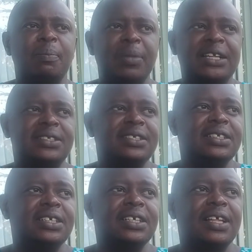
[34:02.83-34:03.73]
But
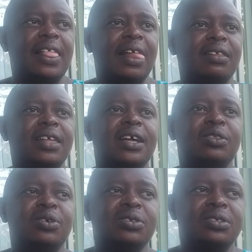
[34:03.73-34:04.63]
there are
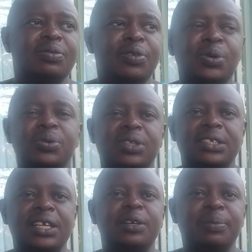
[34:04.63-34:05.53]
those few,
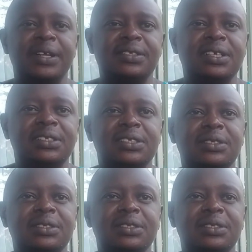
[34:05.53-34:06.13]
the 10%,